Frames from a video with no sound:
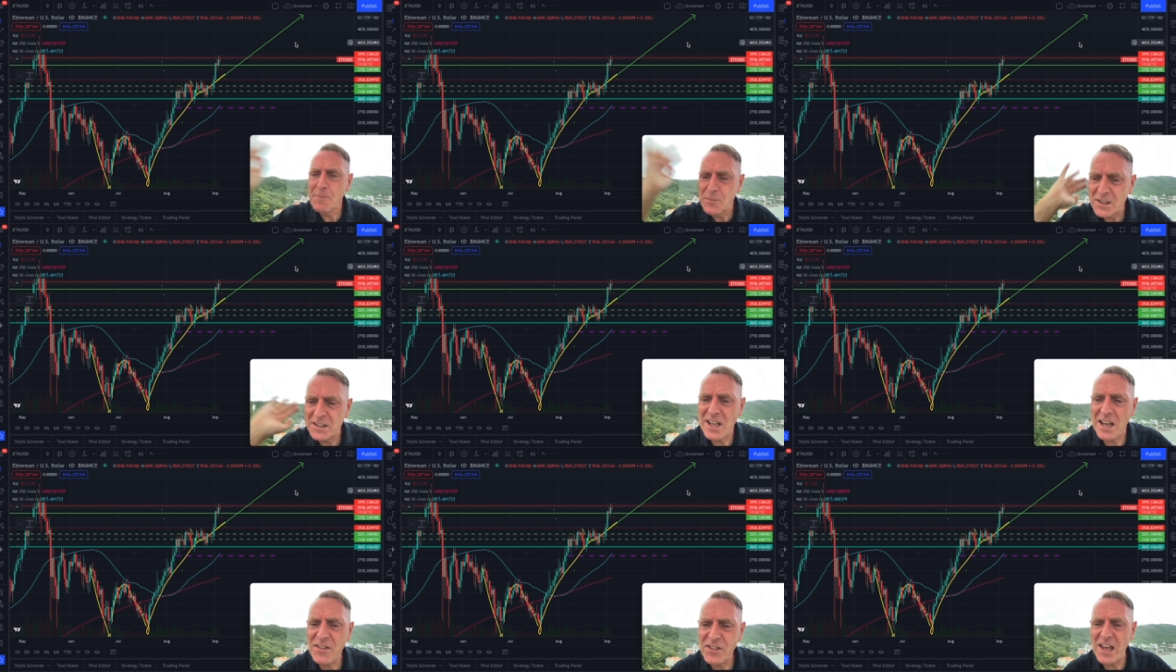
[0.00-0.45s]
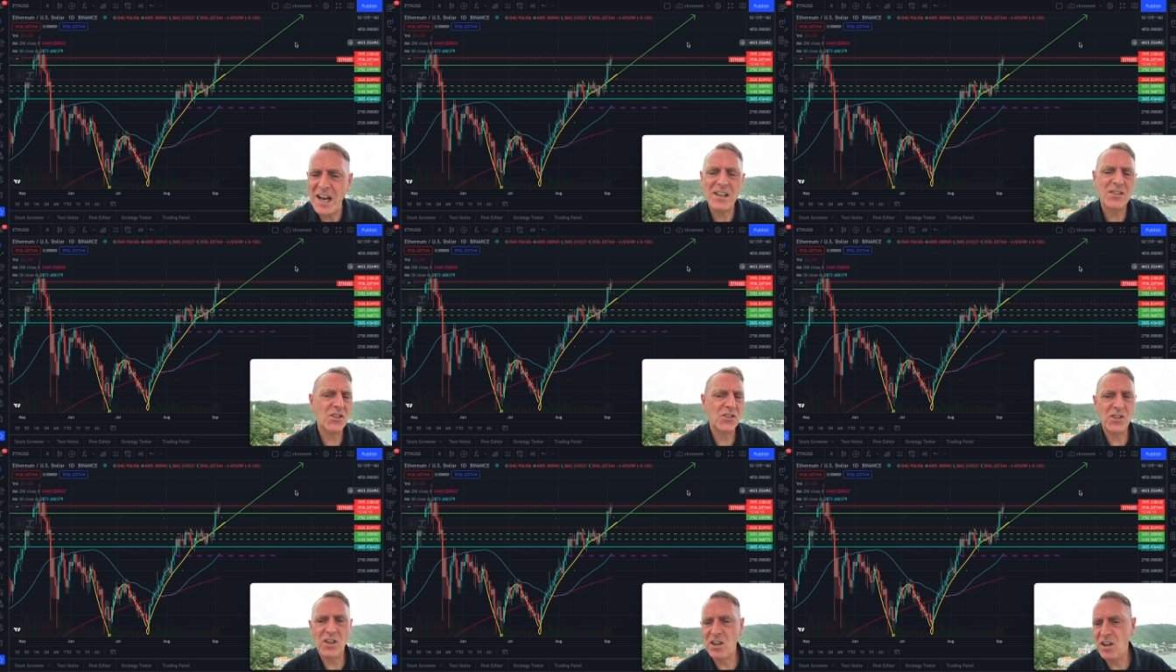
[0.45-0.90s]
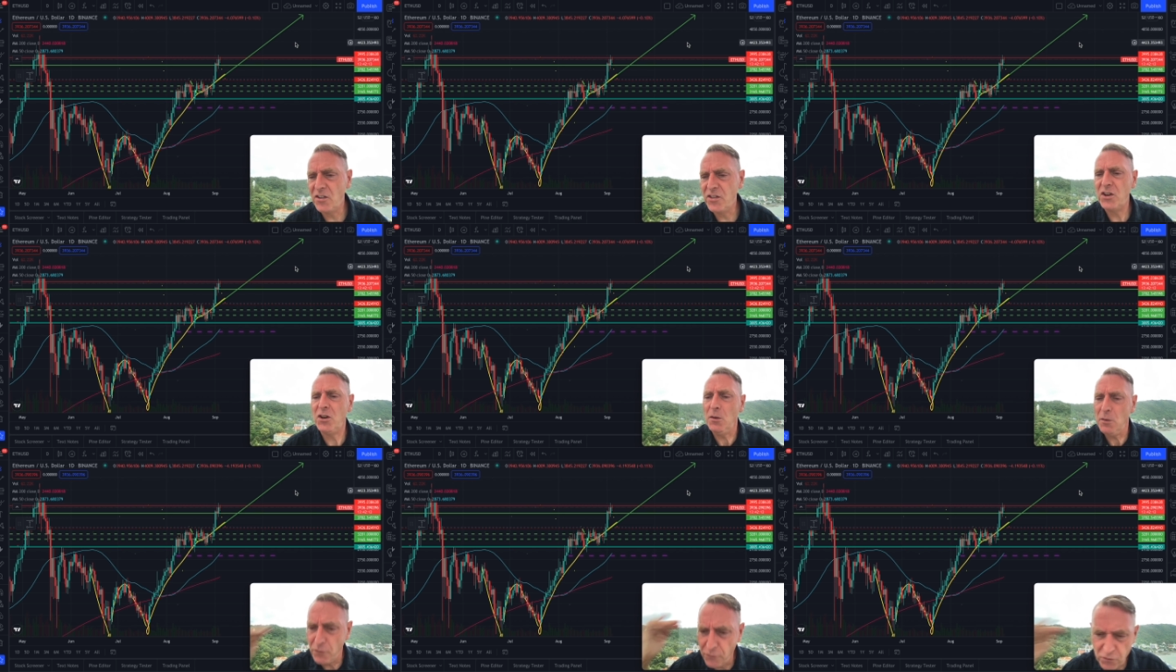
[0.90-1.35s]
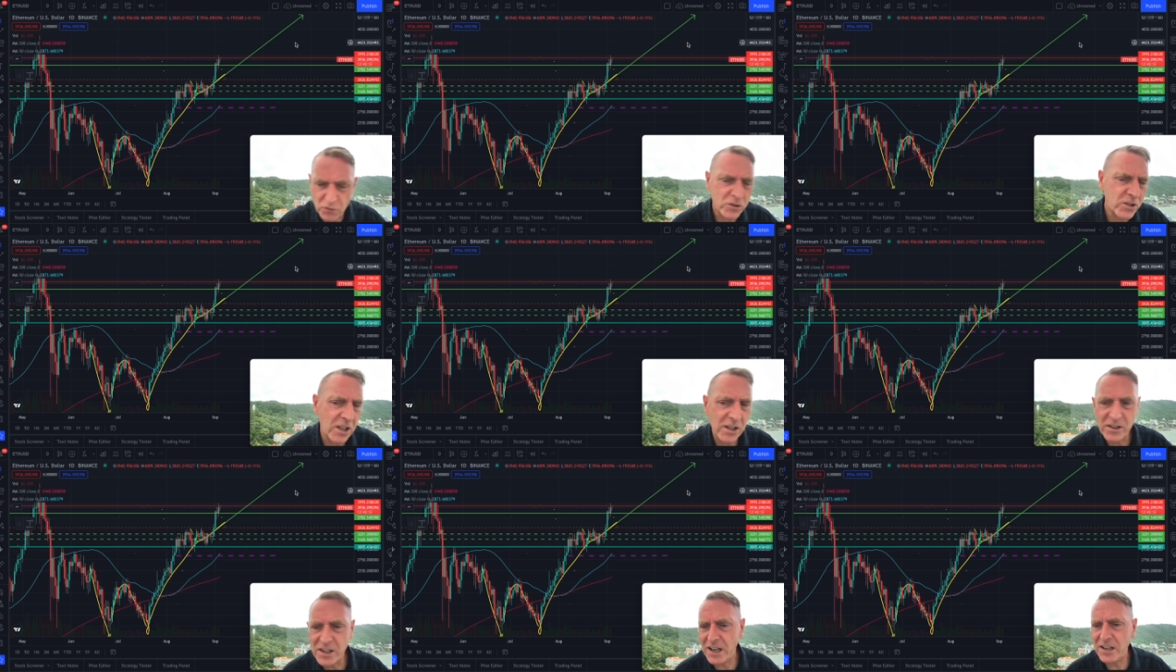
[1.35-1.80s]
$10,000 Ethereum,
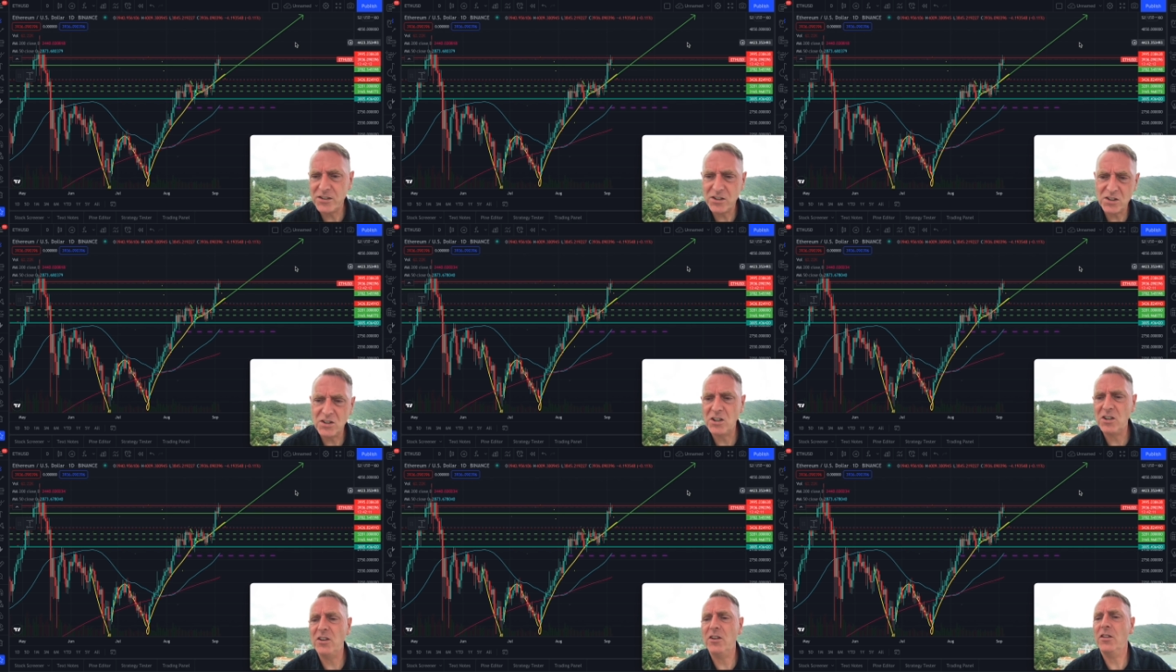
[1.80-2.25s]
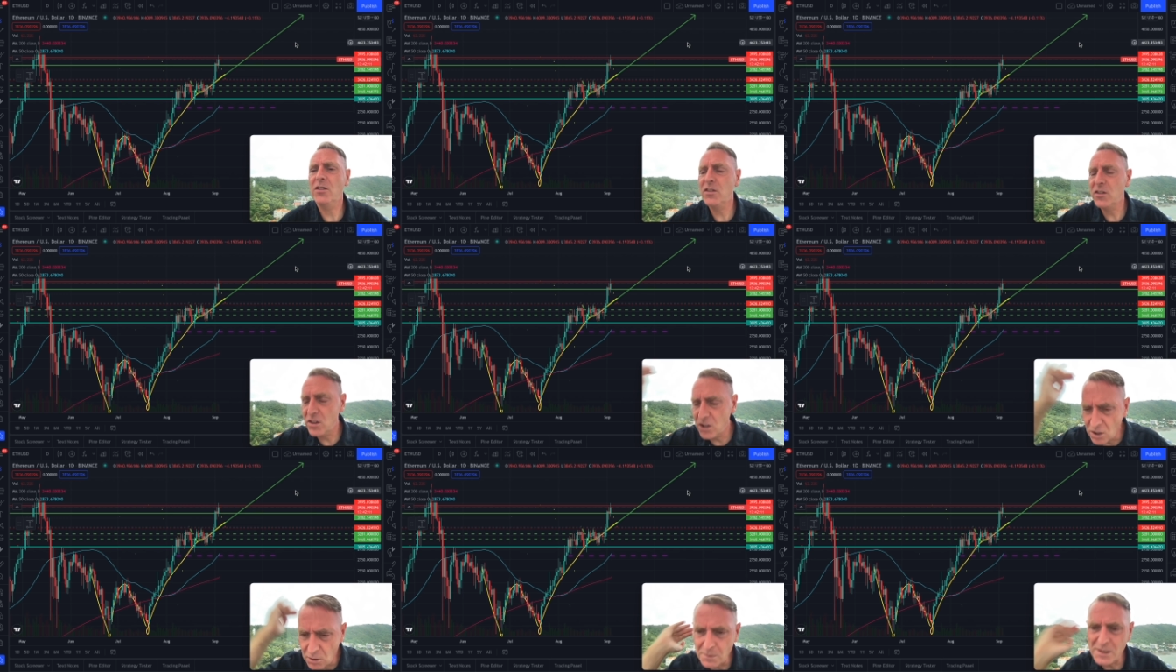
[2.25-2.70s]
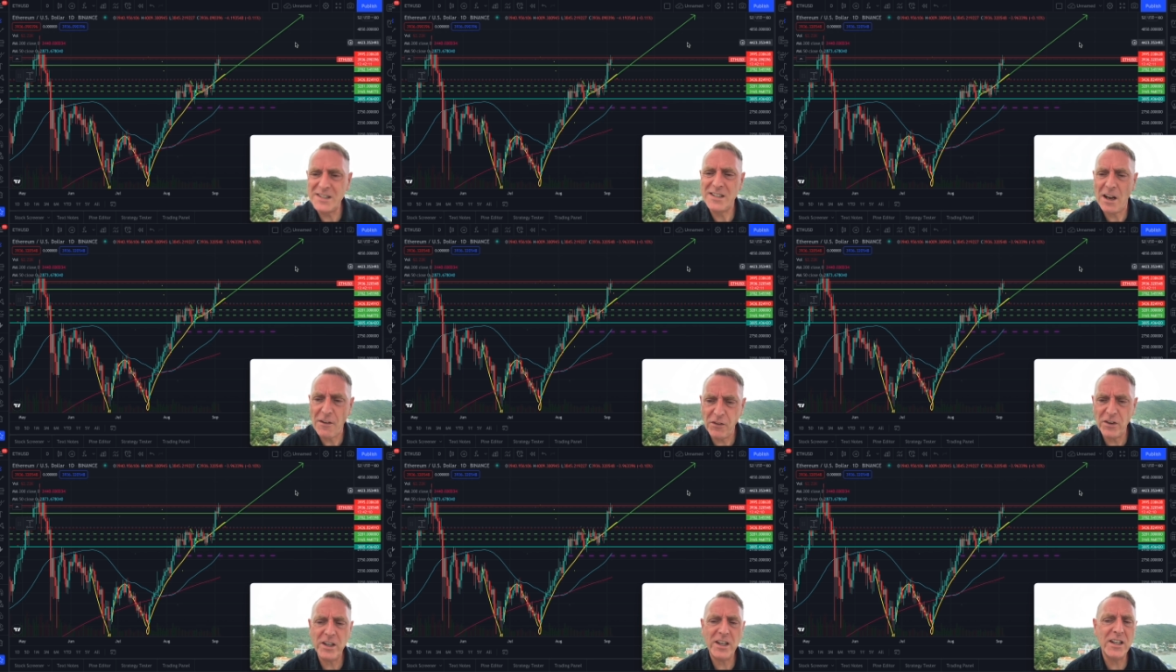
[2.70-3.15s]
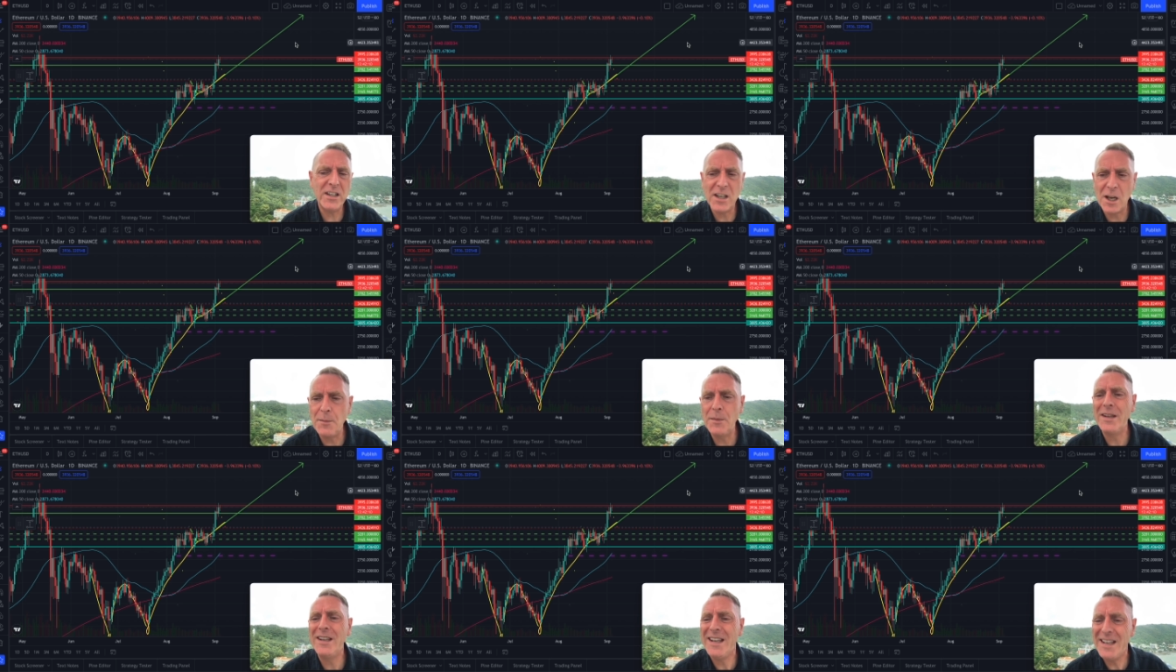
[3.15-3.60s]
$14,000 Ethereum is definitely
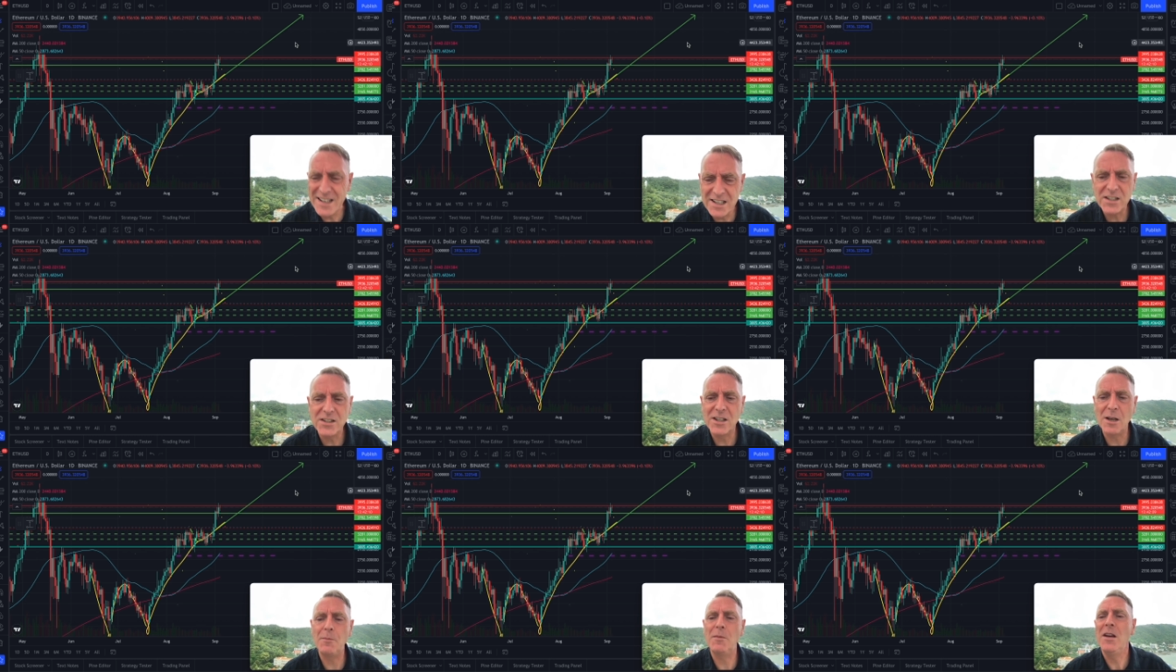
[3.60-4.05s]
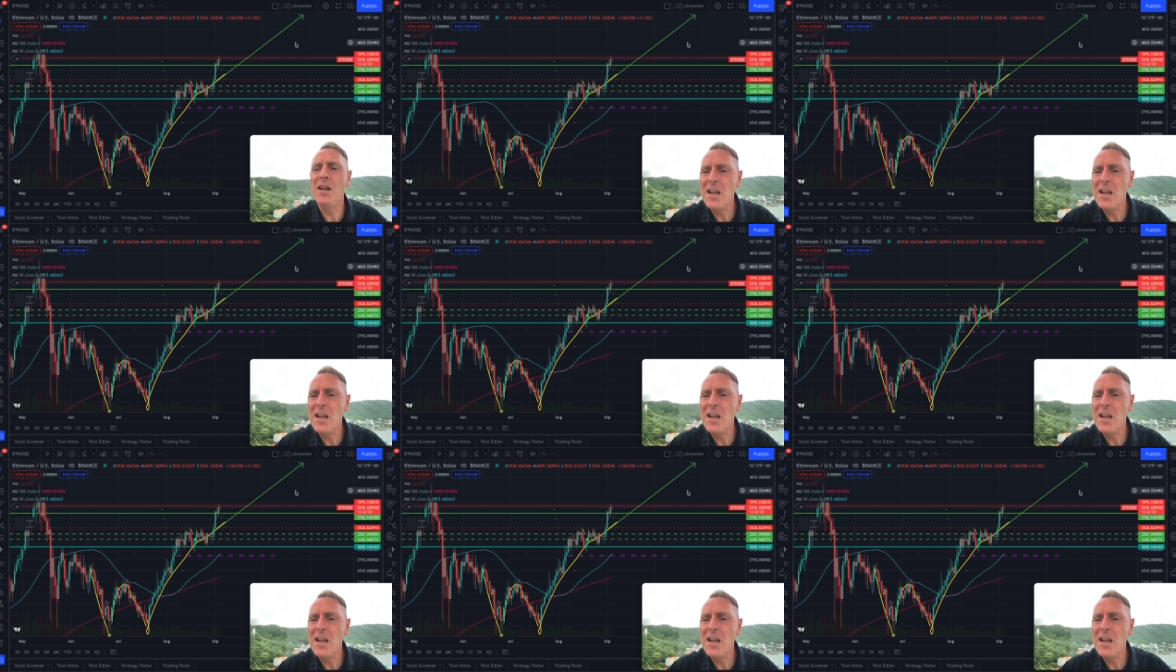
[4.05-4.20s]
incoming in December.